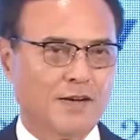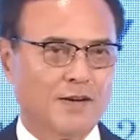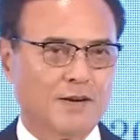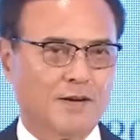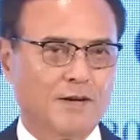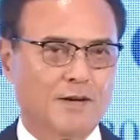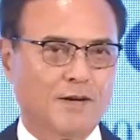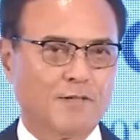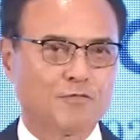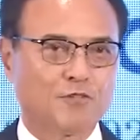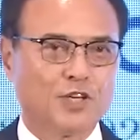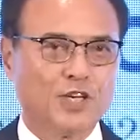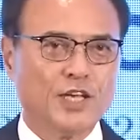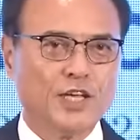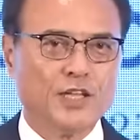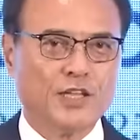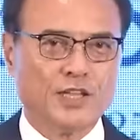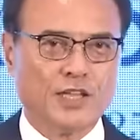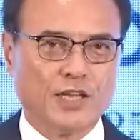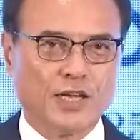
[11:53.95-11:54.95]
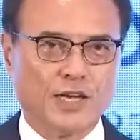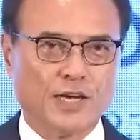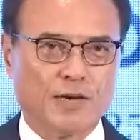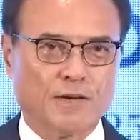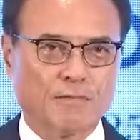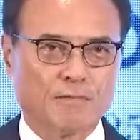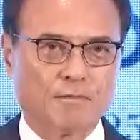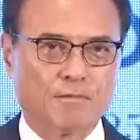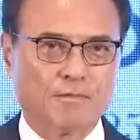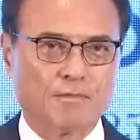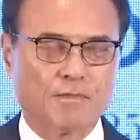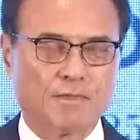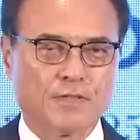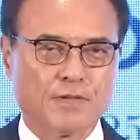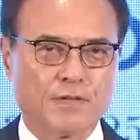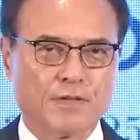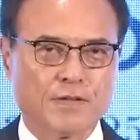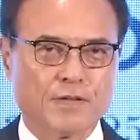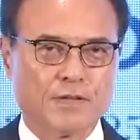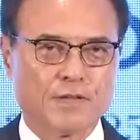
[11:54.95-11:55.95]
of India.
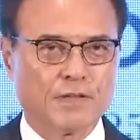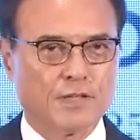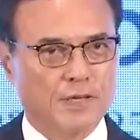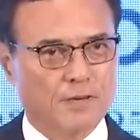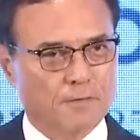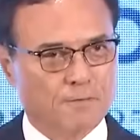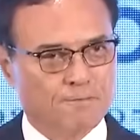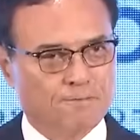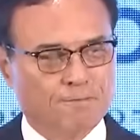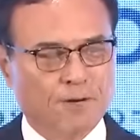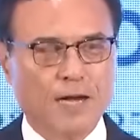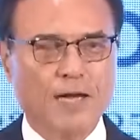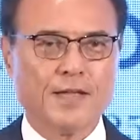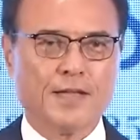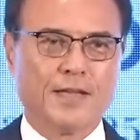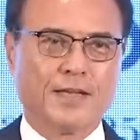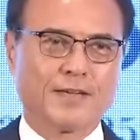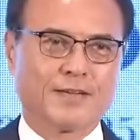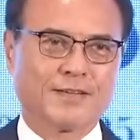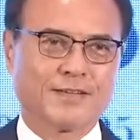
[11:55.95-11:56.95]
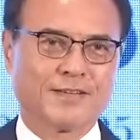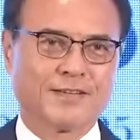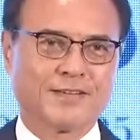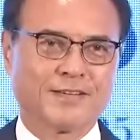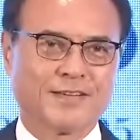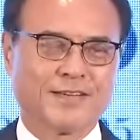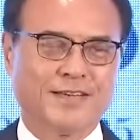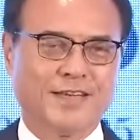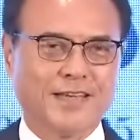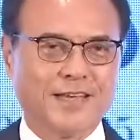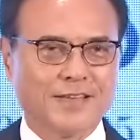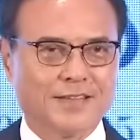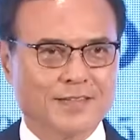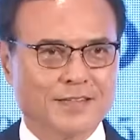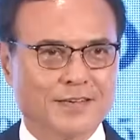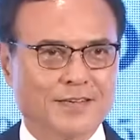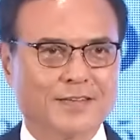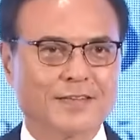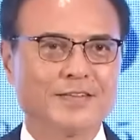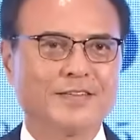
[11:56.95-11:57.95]
They are fighting. And
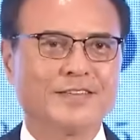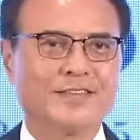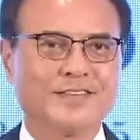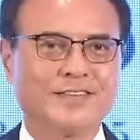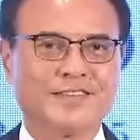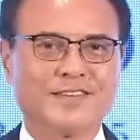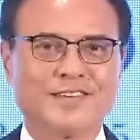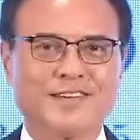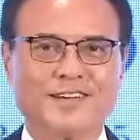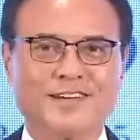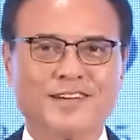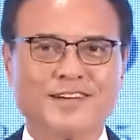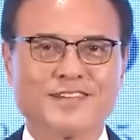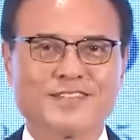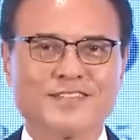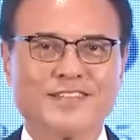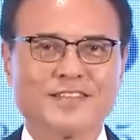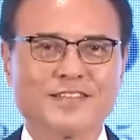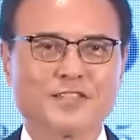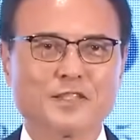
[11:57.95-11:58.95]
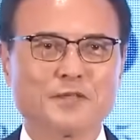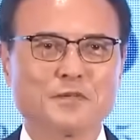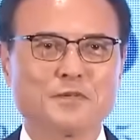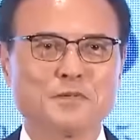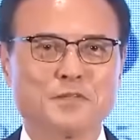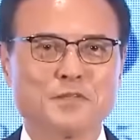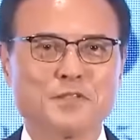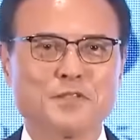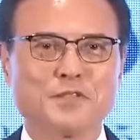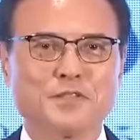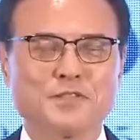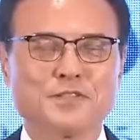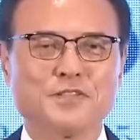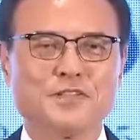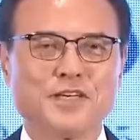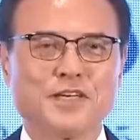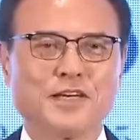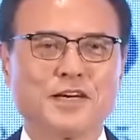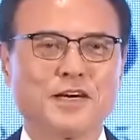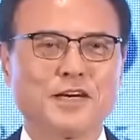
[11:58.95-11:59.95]
I think
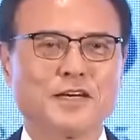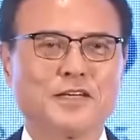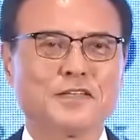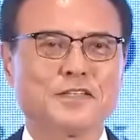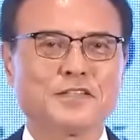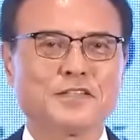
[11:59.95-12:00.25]
they are